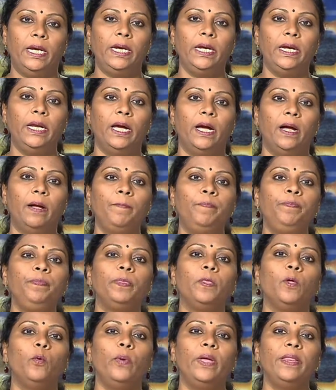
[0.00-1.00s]
India,
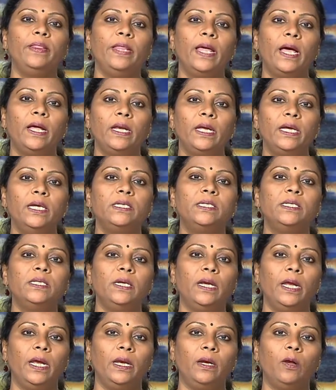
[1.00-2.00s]
when they are
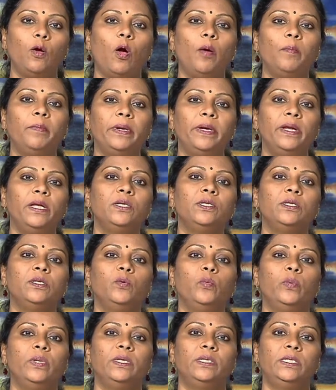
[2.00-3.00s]
eaten in
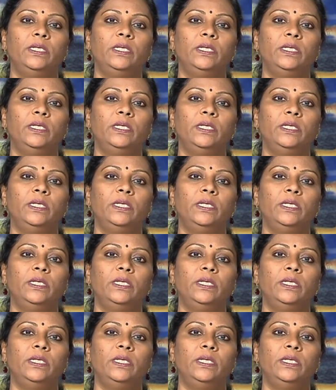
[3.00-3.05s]
combination with